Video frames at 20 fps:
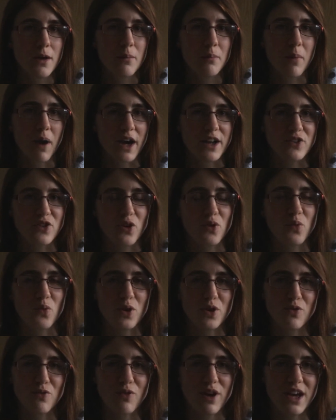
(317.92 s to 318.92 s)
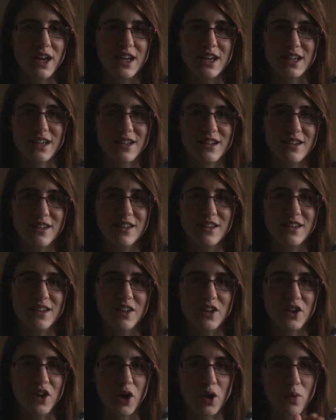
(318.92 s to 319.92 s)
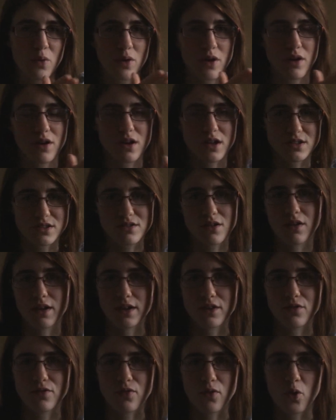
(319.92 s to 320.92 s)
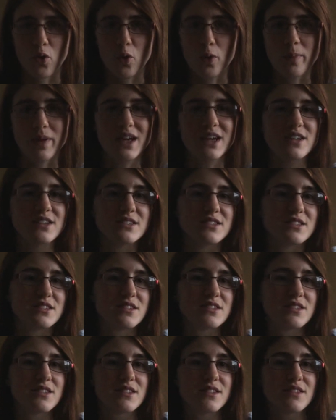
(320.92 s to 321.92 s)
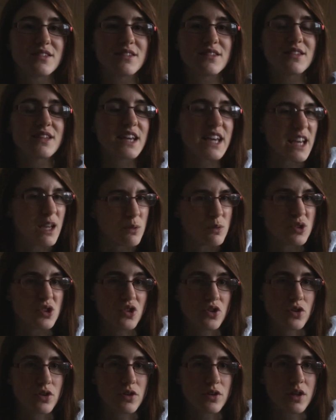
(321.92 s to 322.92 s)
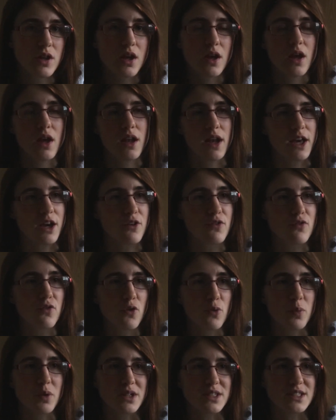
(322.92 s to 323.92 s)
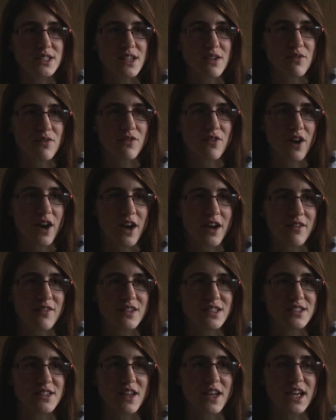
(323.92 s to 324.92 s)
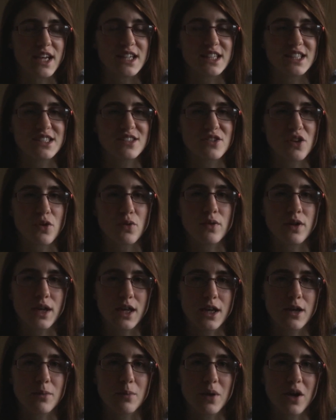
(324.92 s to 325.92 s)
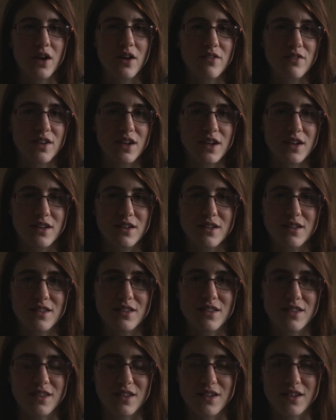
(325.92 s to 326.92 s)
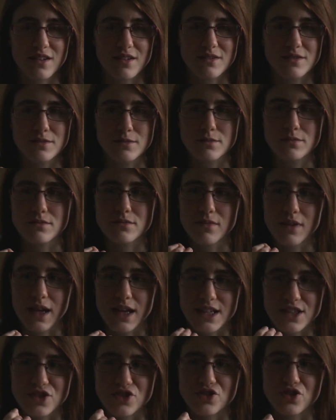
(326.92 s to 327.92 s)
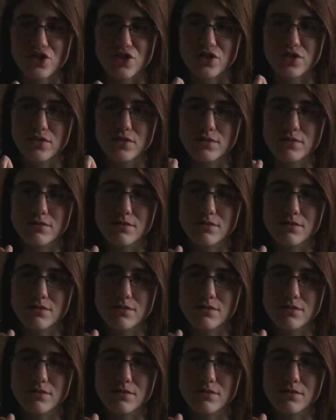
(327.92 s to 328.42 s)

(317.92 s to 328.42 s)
but I don't want to rate it, you know, a solid 4 because it was good. Like a 4.75 is like, it's so near perfect that it's just,